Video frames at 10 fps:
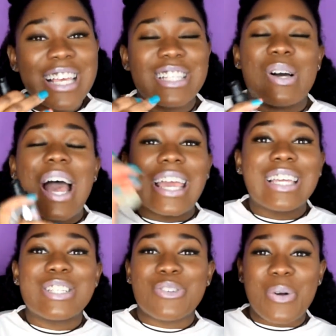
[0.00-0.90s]
so I
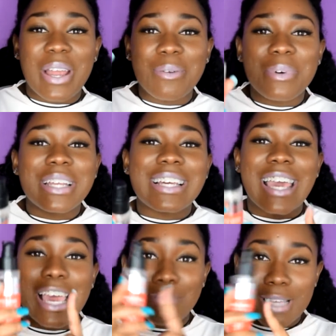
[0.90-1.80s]
enjoyed when it
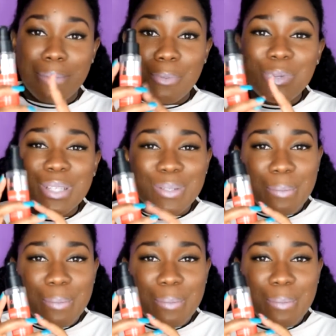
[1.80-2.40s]
came time to put this